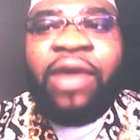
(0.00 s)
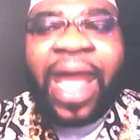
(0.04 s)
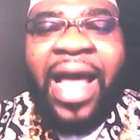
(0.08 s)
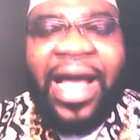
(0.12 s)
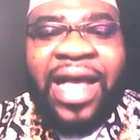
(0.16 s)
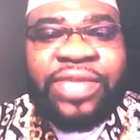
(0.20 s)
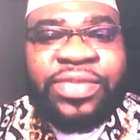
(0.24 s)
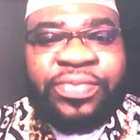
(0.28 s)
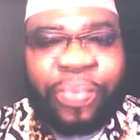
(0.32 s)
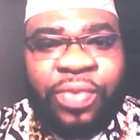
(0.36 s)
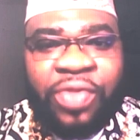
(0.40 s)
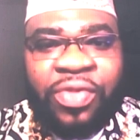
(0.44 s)

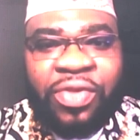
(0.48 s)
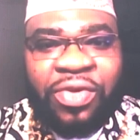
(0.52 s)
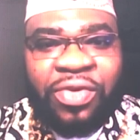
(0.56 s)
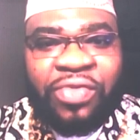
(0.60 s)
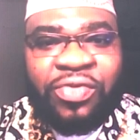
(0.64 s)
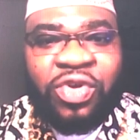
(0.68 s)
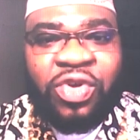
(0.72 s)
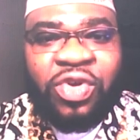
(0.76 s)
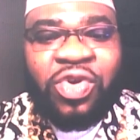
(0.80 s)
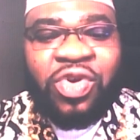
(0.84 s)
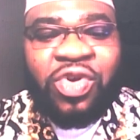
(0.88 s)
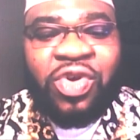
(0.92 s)
both of
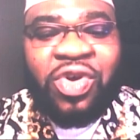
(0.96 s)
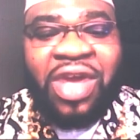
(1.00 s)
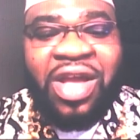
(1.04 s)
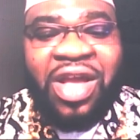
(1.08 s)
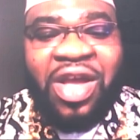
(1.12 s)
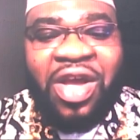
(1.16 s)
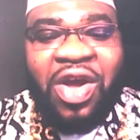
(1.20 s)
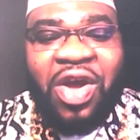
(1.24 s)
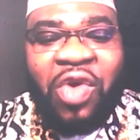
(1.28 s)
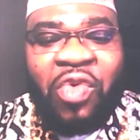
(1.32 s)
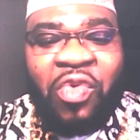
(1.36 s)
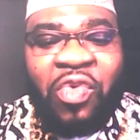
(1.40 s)
you,
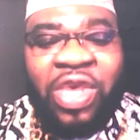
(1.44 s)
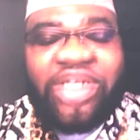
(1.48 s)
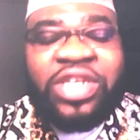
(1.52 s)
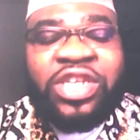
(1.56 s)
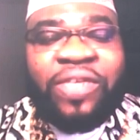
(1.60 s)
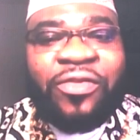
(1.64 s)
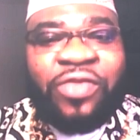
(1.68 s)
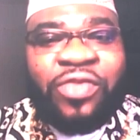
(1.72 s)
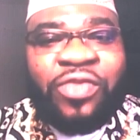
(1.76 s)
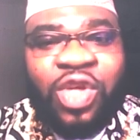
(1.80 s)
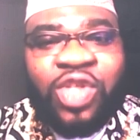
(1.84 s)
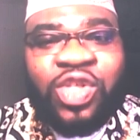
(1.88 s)
which of
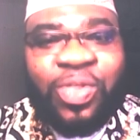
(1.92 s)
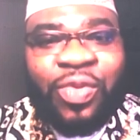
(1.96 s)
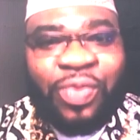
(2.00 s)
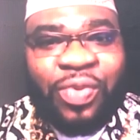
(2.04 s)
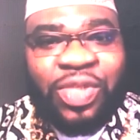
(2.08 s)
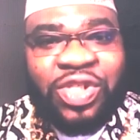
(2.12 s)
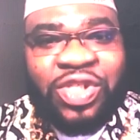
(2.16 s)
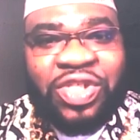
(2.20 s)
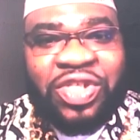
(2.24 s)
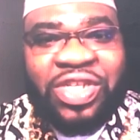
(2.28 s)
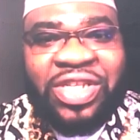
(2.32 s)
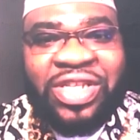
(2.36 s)
those
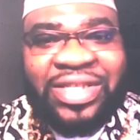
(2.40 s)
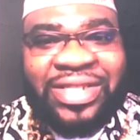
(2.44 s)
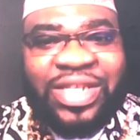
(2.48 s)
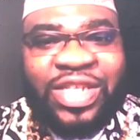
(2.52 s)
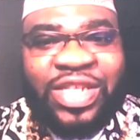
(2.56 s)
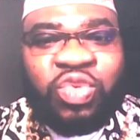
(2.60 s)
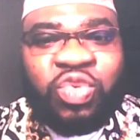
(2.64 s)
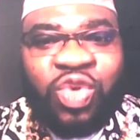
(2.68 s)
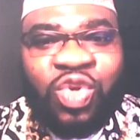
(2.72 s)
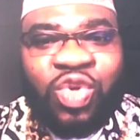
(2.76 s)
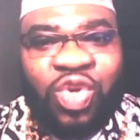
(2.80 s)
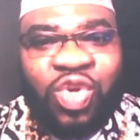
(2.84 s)
opportunities
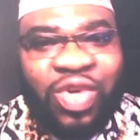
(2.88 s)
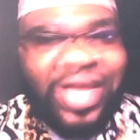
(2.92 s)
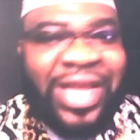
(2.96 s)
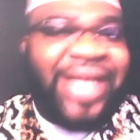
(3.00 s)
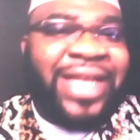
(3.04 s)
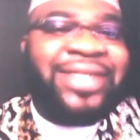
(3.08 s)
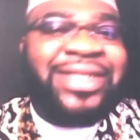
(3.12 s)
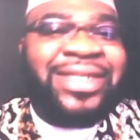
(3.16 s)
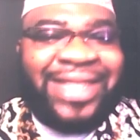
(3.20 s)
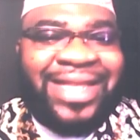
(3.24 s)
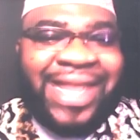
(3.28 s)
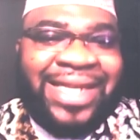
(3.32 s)
would you get in
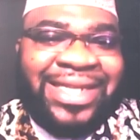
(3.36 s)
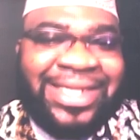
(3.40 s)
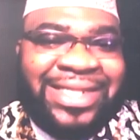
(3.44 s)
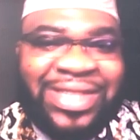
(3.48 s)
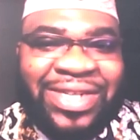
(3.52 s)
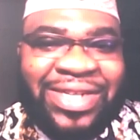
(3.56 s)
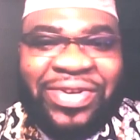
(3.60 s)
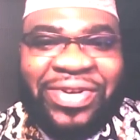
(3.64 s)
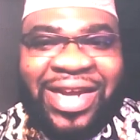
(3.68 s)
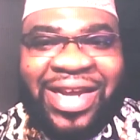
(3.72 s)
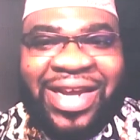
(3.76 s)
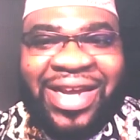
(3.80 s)

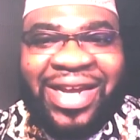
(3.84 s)
Nigeria?